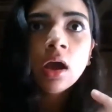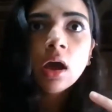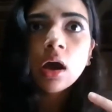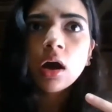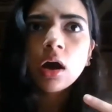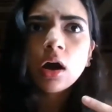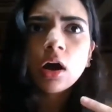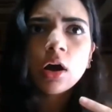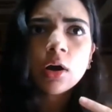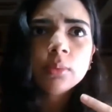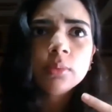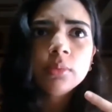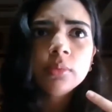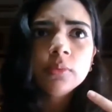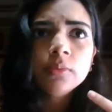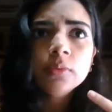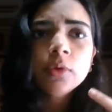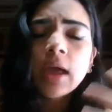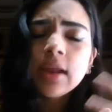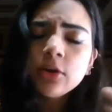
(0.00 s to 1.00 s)

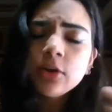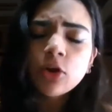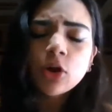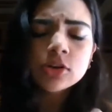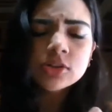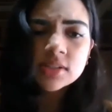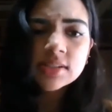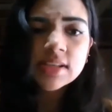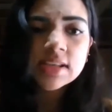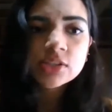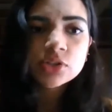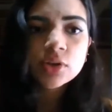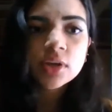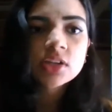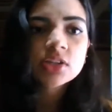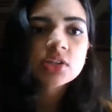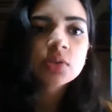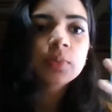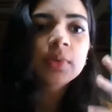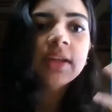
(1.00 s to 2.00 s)
and not just
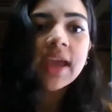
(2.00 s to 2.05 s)
education but